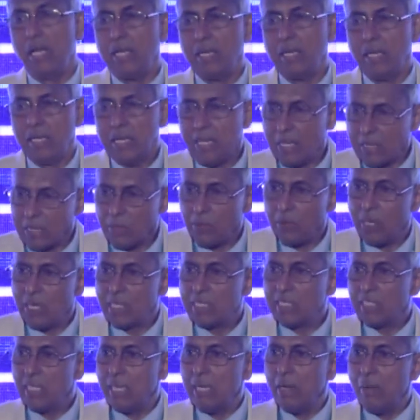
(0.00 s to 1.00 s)
In other words,
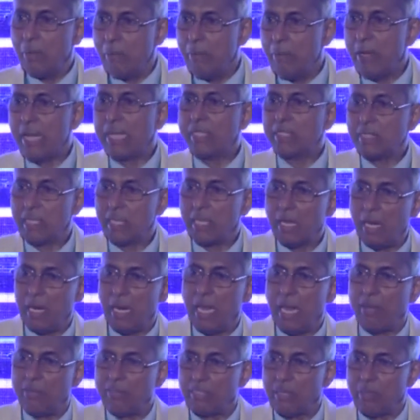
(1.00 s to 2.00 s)
basic
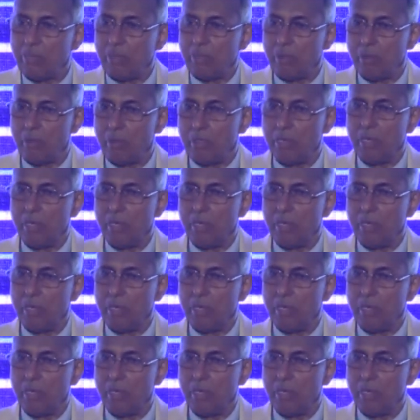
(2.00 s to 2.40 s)
life support.